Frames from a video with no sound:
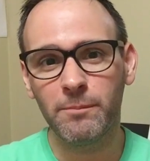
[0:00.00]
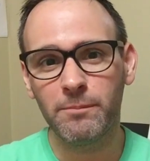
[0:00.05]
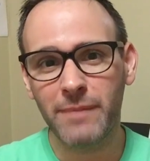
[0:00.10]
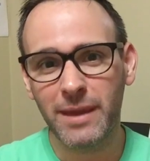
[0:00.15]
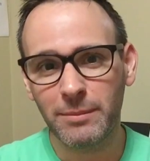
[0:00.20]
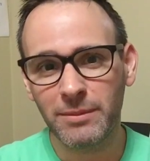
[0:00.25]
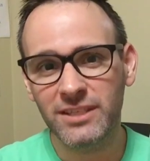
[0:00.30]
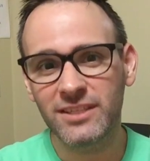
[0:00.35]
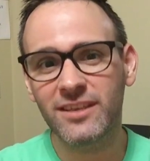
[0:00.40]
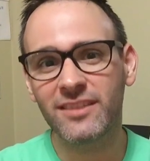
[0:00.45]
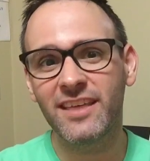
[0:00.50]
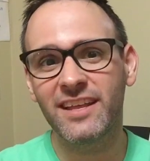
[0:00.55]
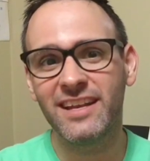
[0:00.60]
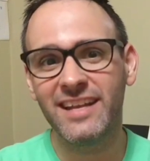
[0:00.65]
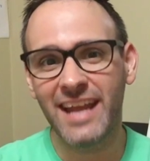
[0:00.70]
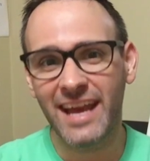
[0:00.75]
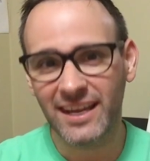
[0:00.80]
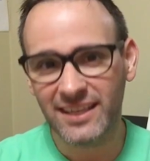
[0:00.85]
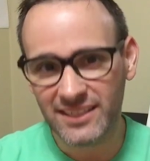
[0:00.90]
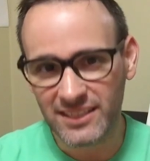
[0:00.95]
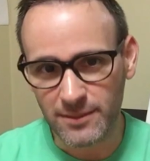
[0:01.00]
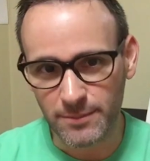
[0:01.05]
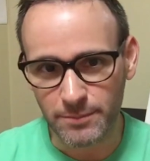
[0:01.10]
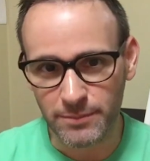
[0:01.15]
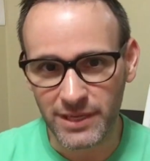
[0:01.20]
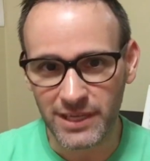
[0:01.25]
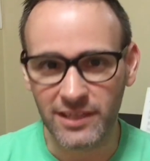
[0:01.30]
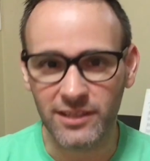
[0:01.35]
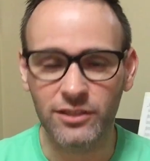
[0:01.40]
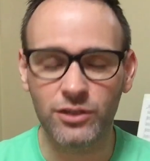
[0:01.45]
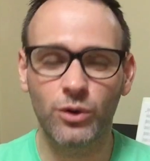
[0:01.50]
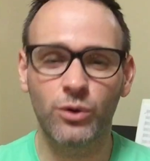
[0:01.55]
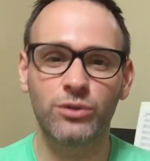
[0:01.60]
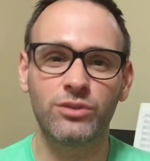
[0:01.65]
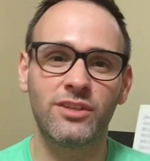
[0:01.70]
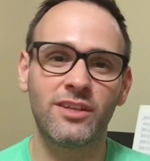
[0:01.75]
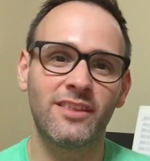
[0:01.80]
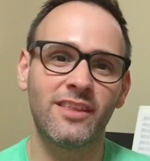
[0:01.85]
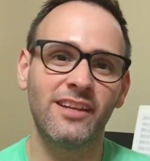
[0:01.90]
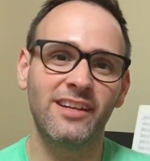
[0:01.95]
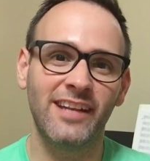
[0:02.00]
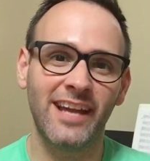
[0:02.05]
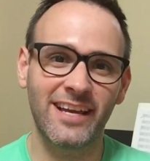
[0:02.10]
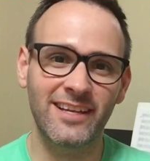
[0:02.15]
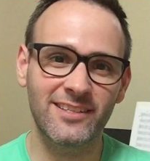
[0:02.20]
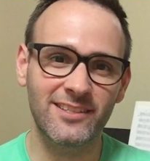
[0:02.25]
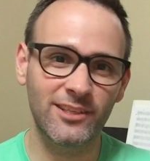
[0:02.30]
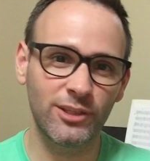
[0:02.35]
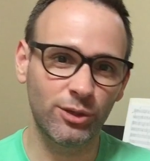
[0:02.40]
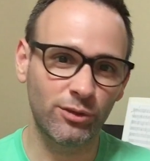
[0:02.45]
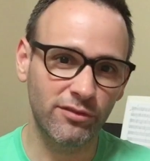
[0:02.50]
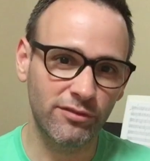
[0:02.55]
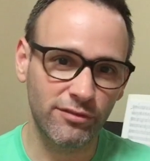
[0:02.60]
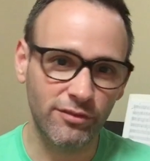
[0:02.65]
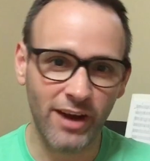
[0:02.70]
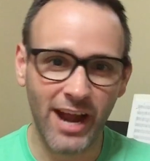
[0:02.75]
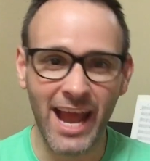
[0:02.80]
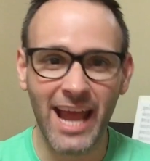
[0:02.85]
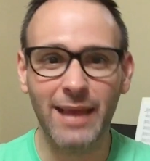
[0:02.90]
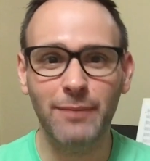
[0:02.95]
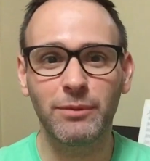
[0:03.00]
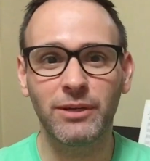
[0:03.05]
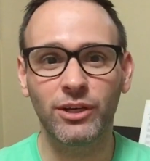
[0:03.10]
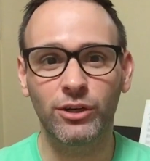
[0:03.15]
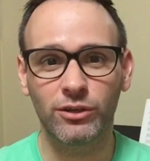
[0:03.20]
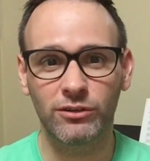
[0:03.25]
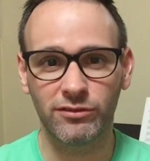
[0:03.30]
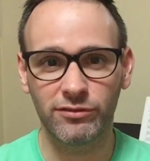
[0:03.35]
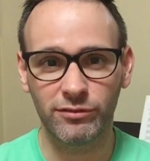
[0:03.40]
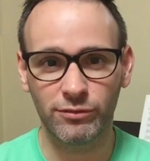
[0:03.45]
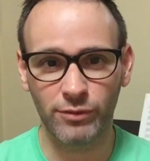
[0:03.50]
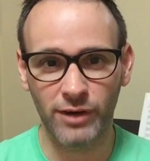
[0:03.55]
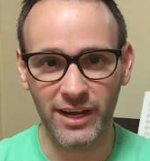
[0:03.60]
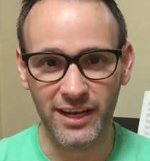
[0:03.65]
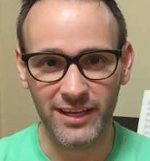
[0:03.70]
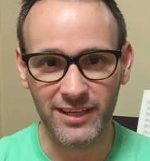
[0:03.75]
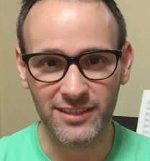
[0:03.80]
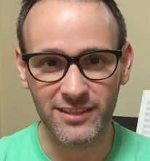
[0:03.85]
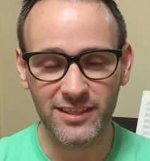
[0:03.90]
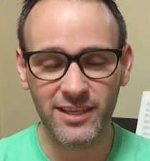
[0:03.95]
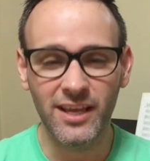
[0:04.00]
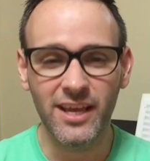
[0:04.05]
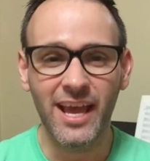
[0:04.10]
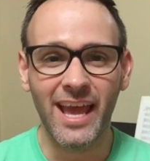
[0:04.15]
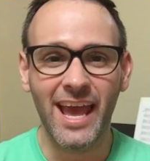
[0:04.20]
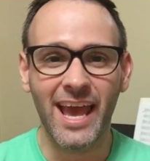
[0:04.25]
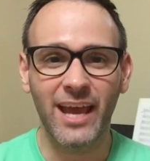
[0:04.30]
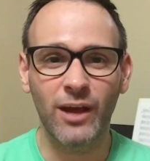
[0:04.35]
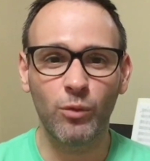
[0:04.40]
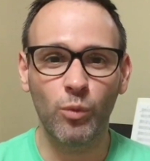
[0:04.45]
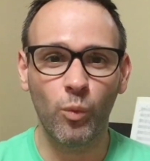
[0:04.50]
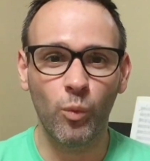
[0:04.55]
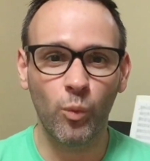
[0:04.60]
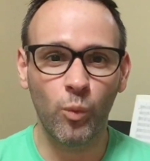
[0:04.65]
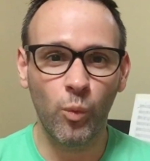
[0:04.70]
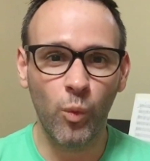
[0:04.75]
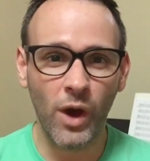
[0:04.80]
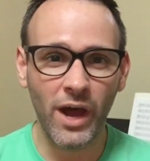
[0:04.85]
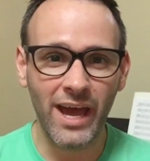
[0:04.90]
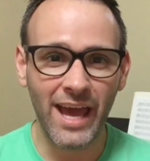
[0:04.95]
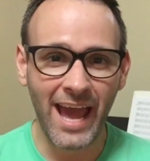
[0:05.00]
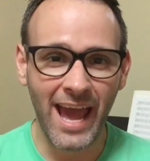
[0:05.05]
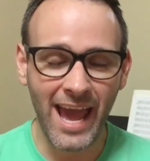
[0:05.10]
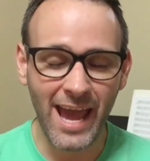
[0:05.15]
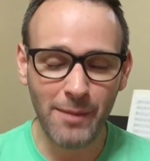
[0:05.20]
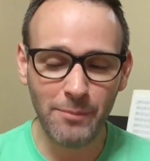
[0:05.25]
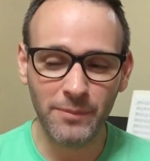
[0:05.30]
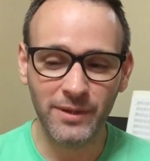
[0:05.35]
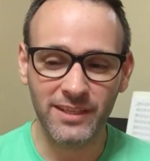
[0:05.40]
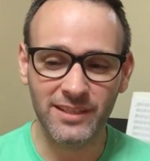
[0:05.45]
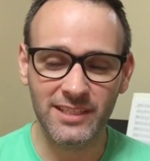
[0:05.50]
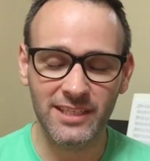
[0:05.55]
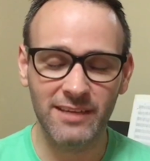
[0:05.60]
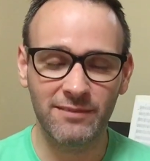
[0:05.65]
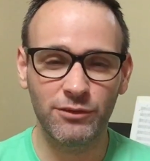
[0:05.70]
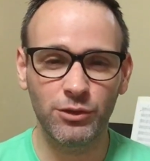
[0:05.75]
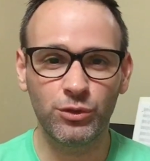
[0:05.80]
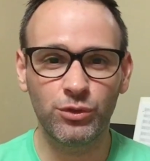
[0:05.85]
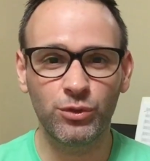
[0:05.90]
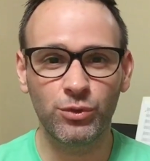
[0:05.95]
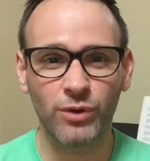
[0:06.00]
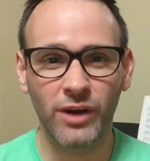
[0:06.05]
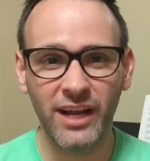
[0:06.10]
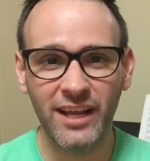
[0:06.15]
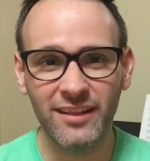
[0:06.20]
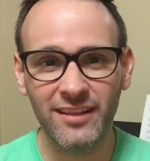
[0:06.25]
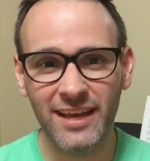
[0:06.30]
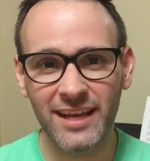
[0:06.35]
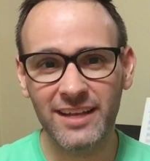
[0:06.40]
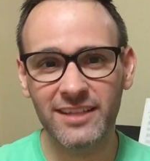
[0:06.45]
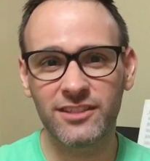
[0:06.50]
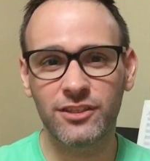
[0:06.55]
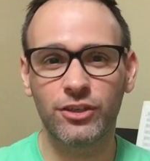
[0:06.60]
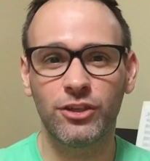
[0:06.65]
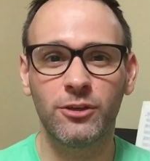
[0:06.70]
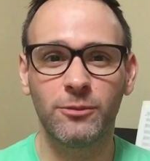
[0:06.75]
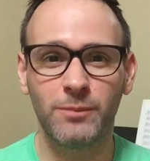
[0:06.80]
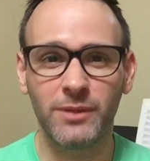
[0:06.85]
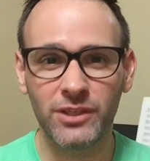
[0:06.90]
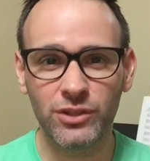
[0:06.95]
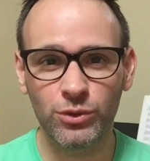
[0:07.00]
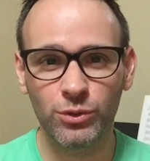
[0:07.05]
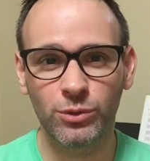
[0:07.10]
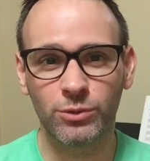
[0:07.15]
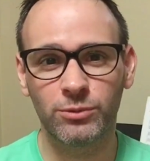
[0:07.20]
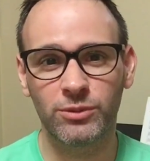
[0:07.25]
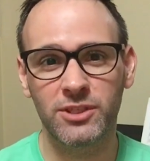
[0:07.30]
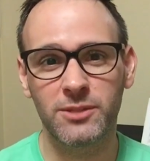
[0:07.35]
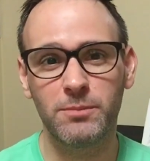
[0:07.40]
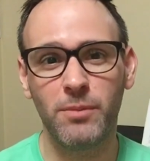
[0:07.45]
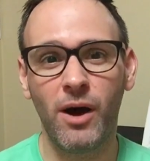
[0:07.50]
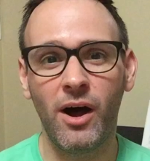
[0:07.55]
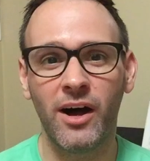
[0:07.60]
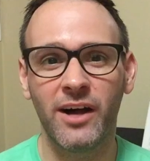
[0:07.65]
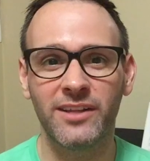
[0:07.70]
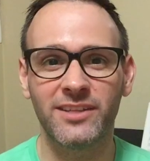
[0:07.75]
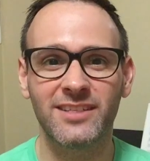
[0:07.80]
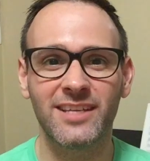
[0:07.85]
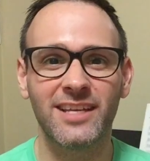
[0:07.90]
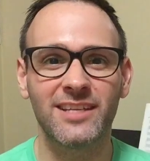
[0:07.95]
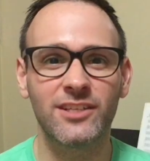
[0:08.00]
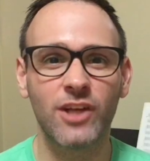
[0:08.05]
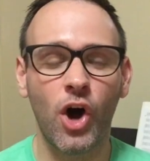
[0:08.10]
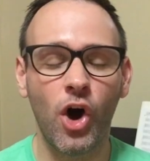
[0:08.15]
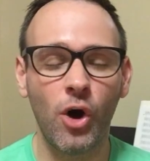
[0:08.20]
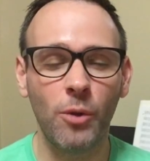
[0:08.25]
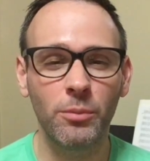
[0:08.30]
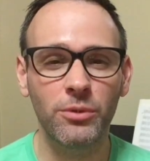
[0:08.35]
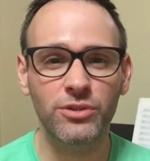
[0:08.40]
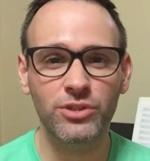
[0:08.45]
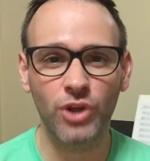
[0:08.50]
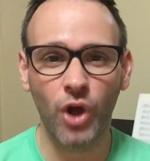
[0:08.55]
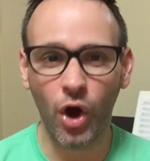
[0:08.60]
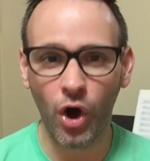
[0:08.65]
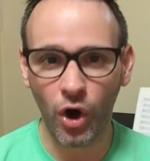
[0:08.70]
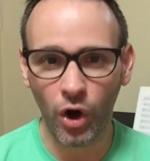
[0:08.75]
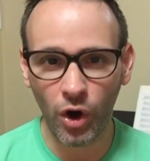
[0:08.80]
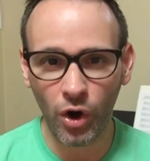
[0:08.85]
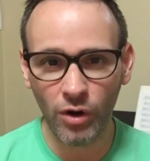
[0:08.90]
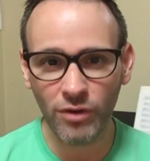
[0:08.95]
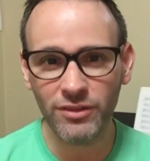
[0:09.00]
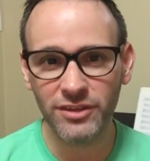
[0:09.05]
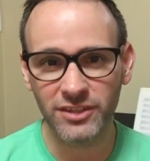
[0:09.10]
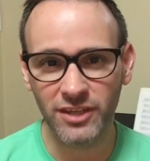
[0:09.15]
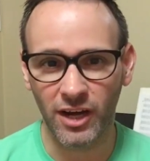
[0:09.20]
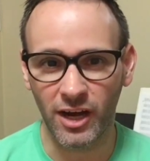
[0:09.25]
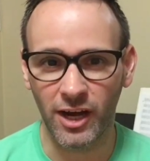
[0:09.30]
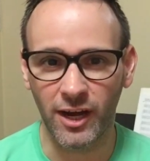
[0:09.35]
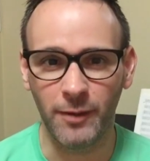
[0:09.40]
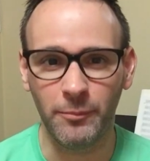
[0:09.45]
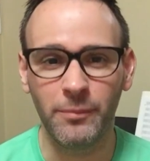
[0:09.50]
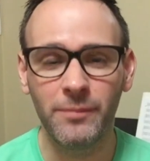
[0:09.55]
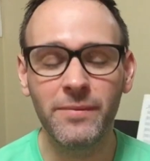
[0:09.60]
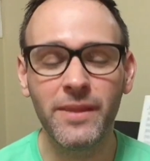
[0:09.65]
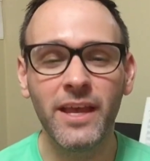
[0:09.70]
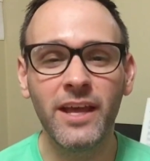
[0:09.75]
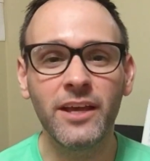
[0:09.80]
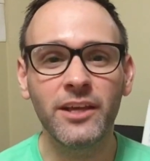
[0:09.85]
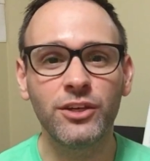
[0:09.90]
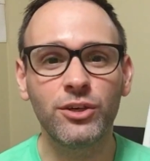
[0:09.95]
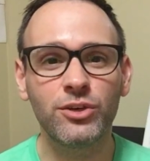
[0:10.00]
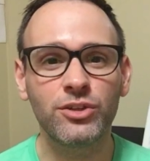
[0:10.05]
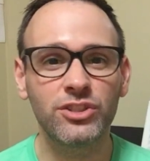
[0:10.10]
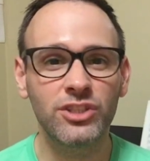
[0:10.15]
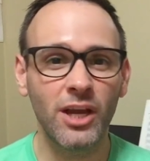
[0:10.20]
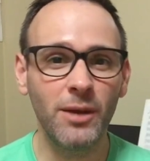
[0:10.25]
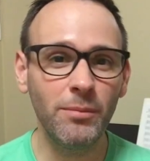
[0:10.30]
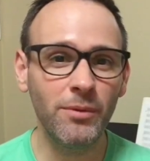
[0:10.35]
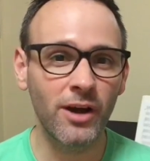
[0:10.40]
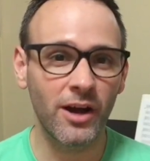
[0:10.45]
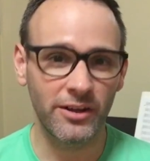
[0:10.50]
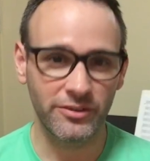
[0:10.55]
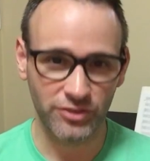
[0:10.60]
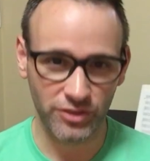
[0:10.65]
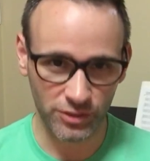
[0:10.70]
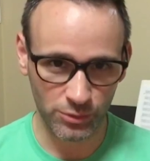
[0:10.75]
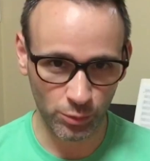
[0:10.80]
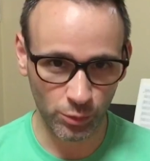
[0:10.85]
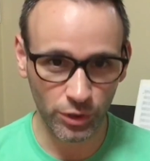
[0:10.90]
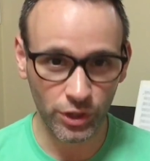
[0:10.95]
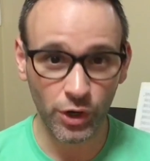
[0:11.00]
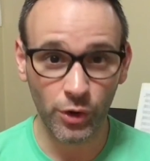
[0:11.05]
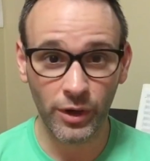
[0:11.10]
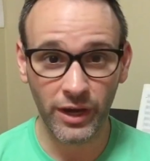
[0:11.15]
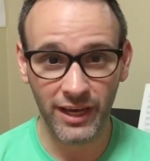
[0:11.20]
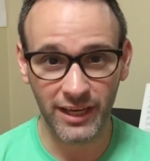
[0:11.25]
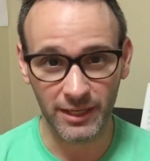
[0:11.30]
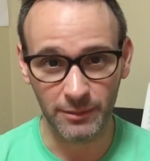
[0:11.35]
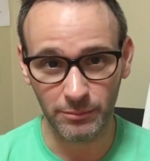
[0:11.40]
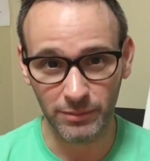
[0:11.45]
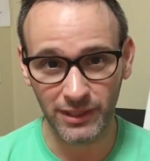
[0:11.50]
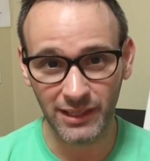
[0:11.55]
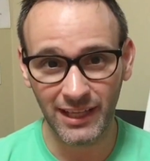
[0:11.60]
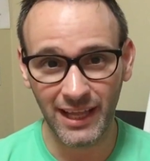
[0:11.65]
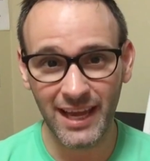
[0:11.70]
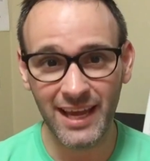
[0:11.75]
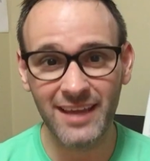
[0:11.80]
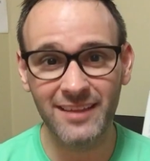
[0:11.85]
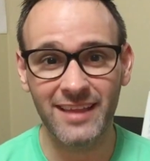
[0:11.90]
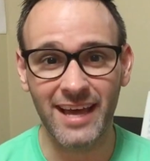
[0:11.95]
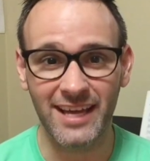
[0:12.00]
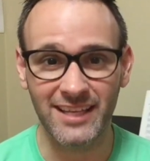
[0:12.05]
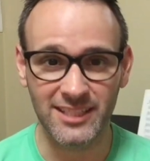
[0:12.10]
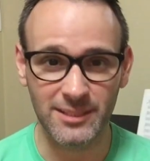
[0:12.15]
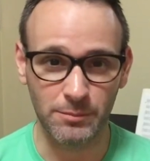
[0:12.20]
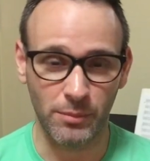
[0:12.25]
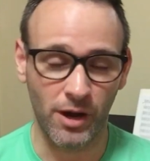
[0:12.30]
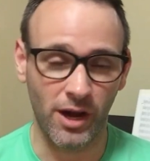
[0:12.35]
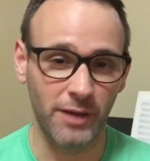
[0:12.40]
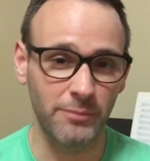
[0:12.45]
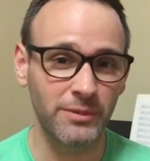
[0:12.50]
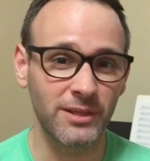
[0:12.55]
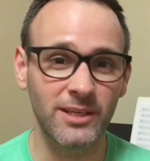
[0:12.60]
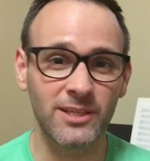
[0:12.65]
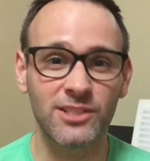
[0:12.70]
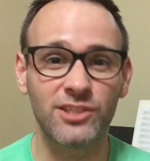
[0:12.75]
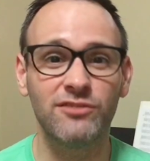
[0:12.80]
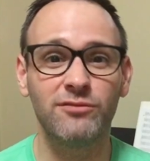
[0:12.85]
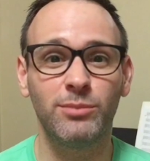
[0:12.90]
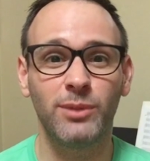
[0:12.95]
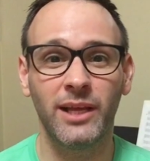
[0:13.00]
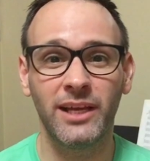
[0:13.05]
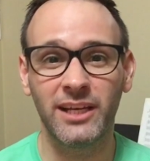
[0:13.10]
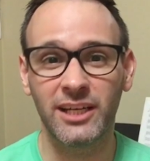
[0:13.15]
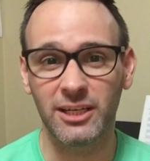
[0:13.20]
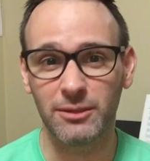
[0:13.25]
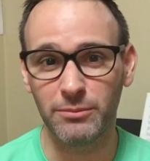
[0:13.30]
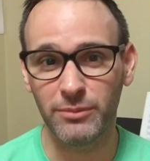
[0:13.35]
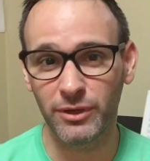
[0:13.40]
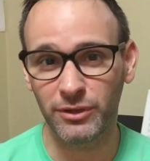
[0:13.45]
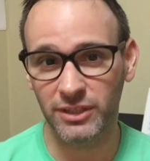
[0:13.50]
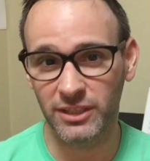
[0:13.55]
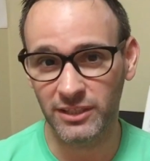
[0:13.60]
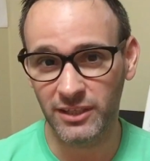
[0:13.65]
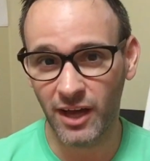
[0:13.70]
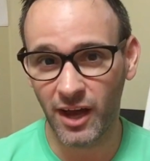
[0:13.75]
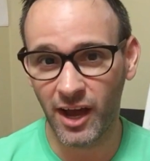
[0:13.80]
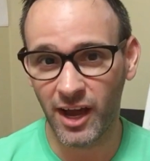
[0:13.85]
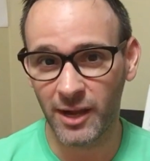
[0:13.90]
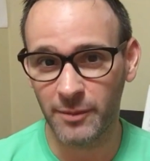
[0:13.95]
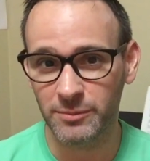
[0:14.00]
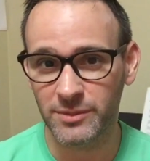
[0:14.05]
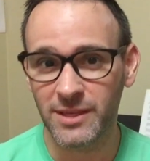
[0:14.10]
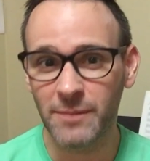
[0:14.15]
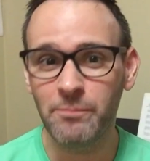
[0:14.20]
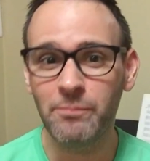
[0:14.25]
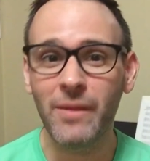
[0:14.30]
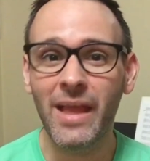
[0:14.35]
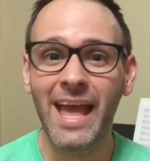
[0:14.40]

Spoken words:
maybe to the next beat or to the next little fragment or phrase. And what happens if you train that as your habitual response is almost all the time your subconscious will go ahead and play that spot because you've played it a million times.